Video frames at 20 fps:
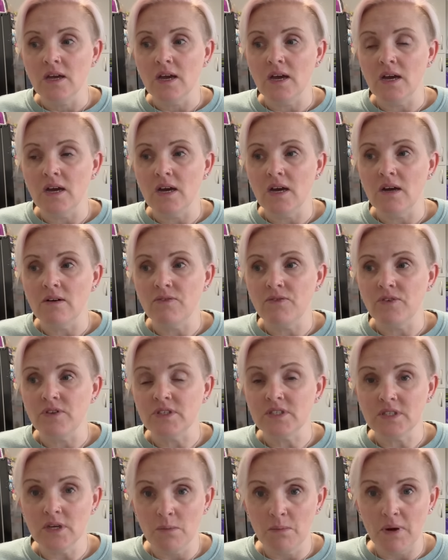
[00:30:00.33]
for the
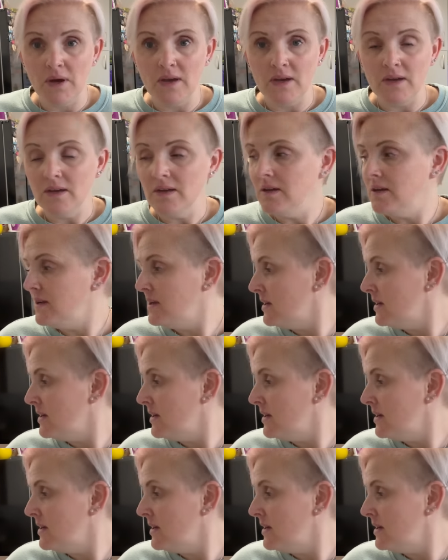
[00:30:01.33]
summer.